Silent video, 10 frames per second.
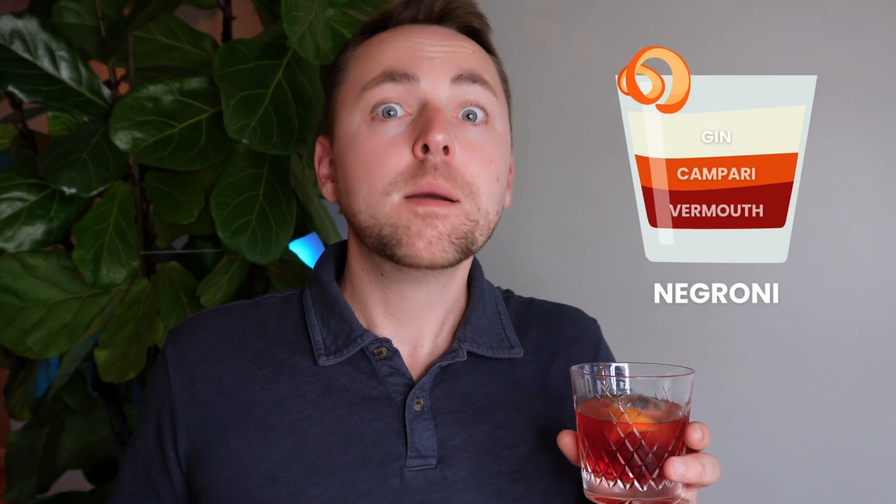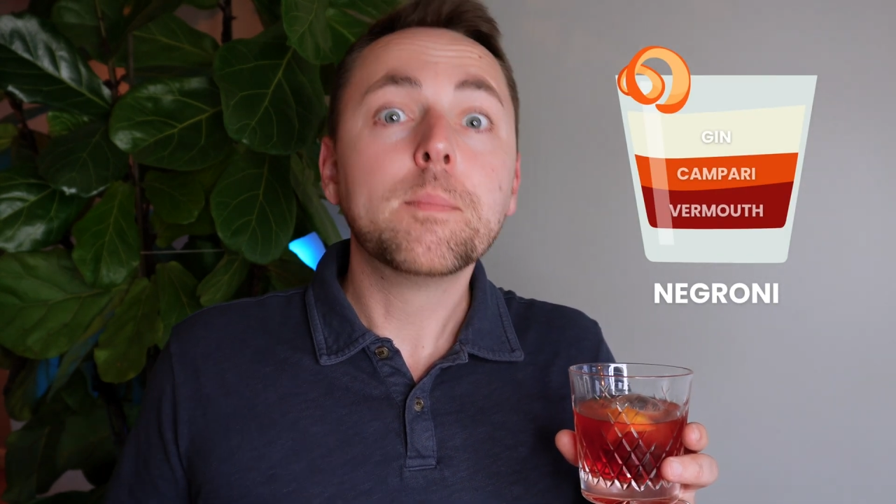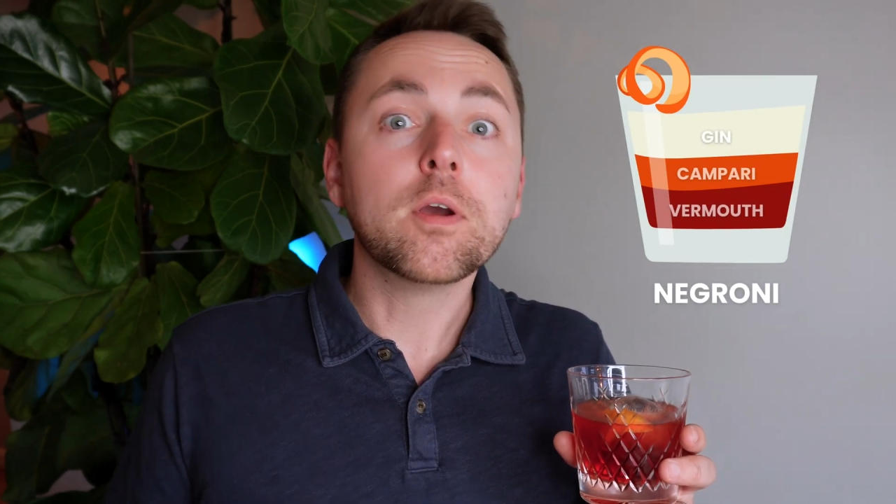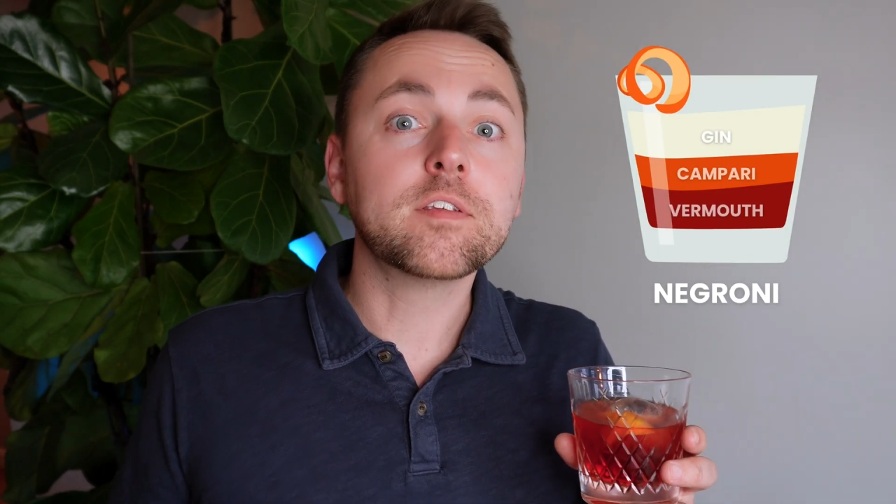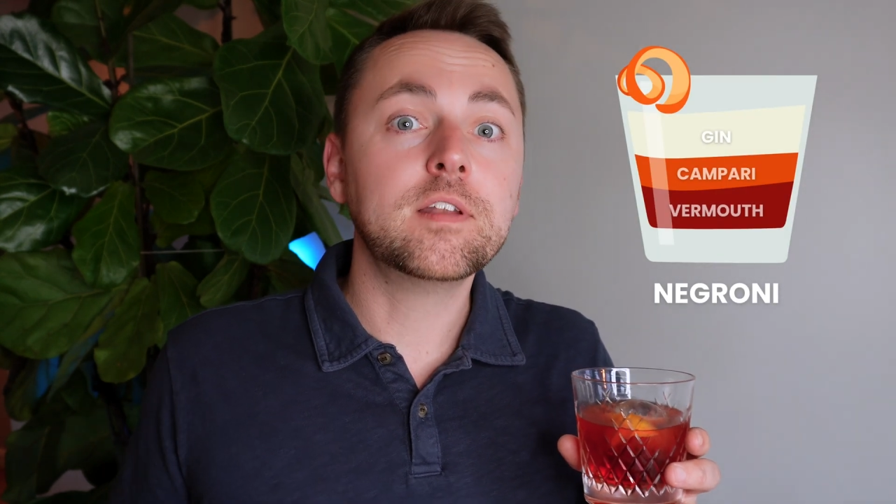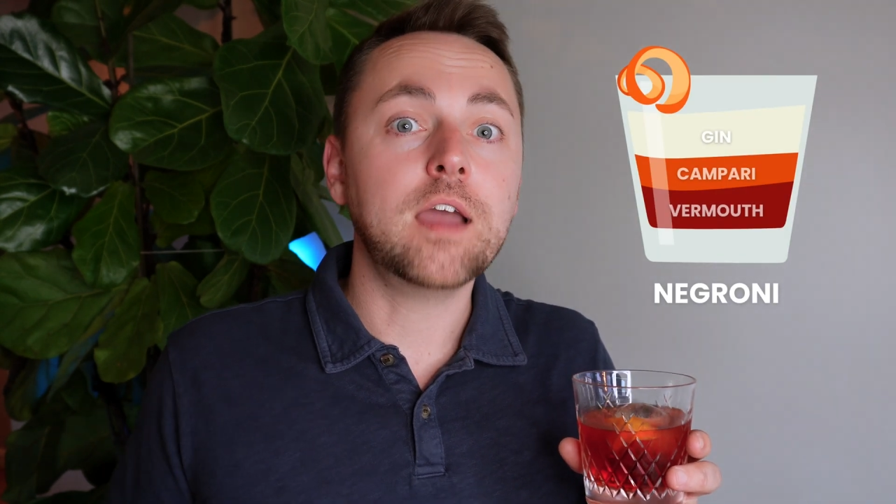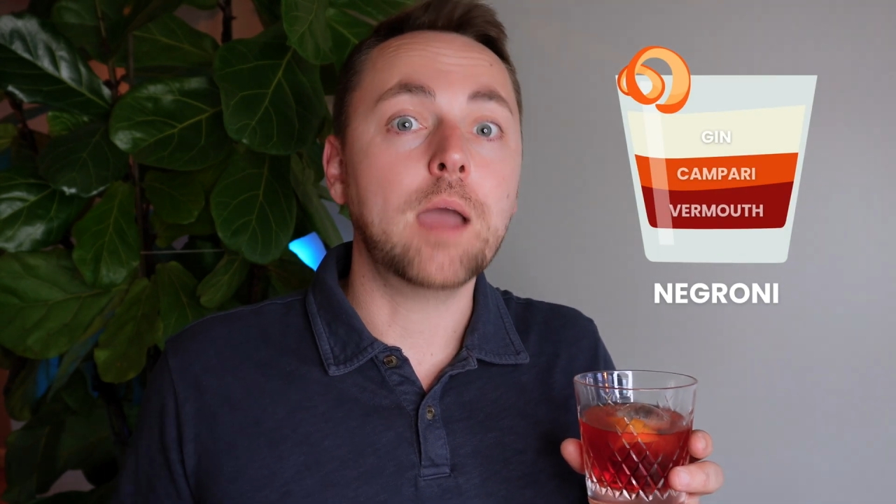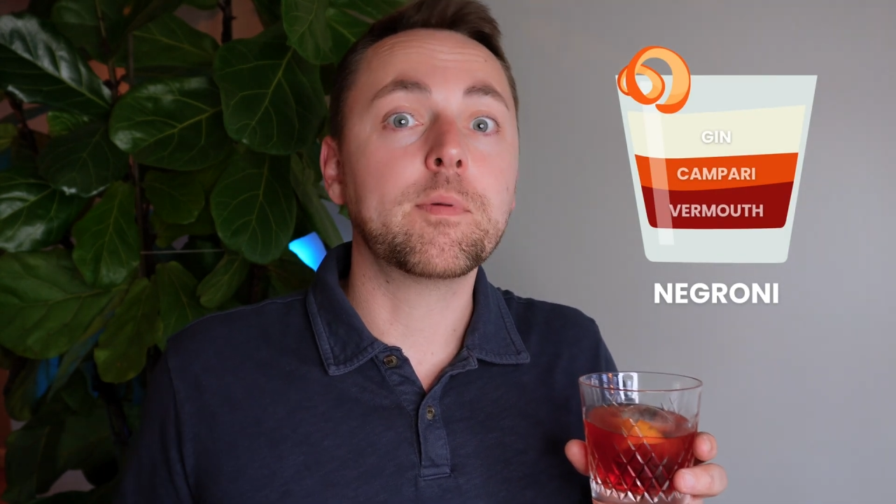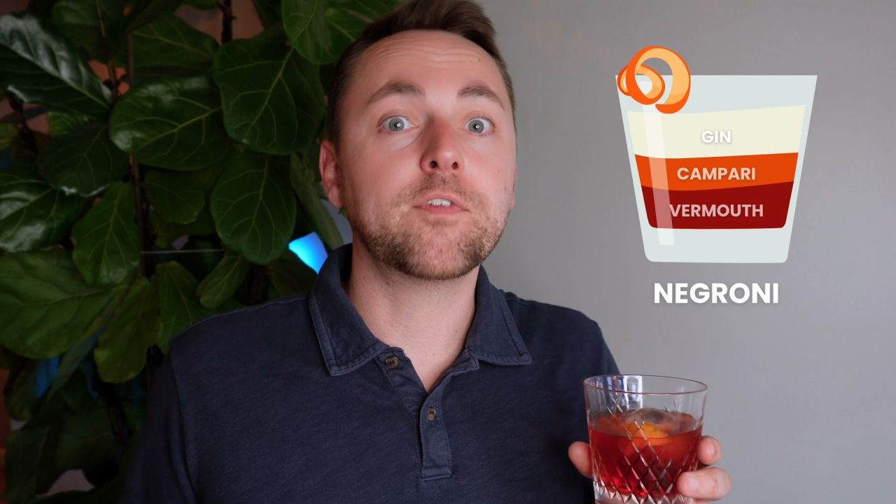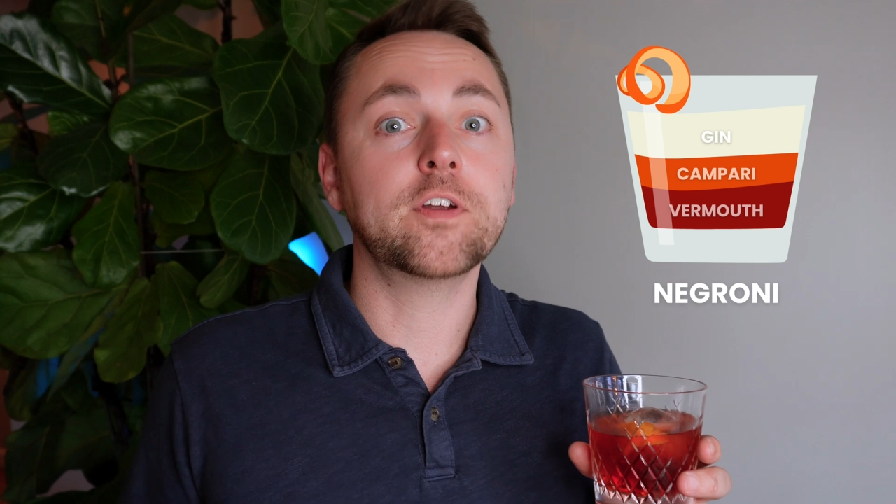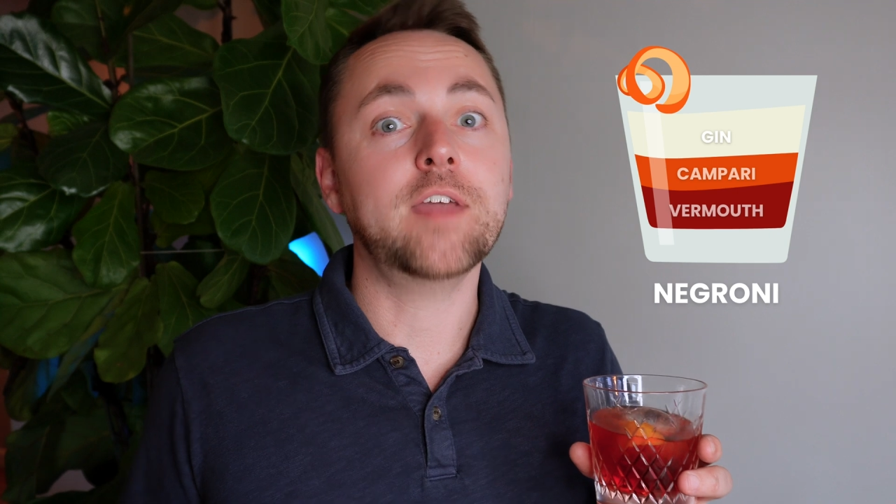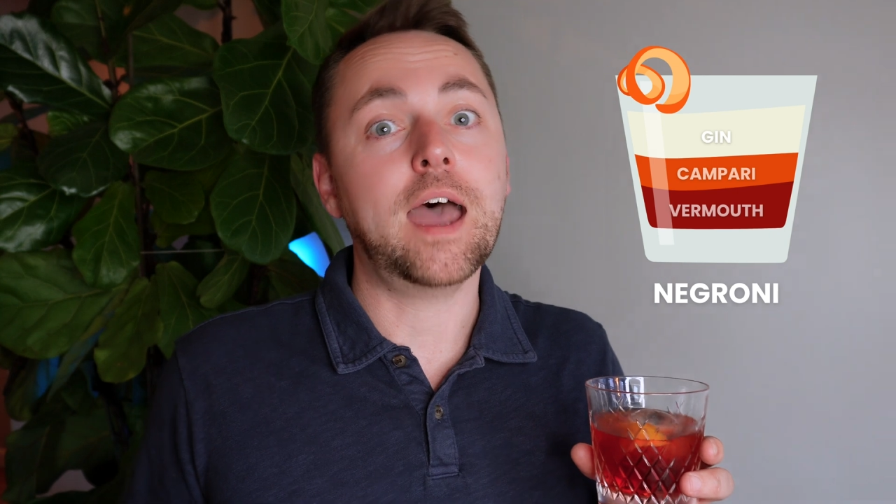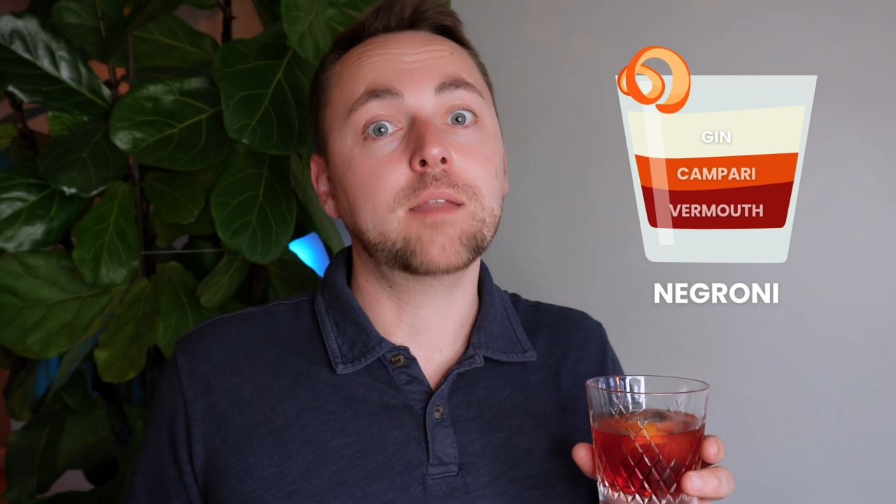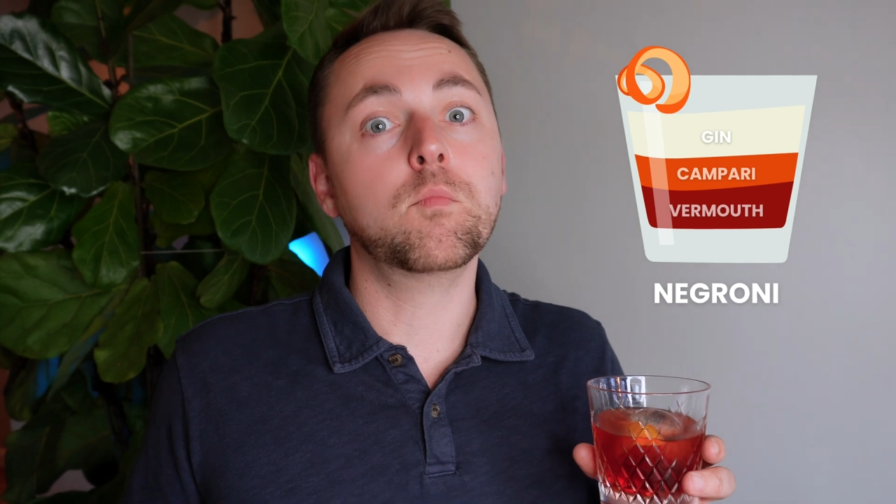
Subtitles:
Personally, I prefer to add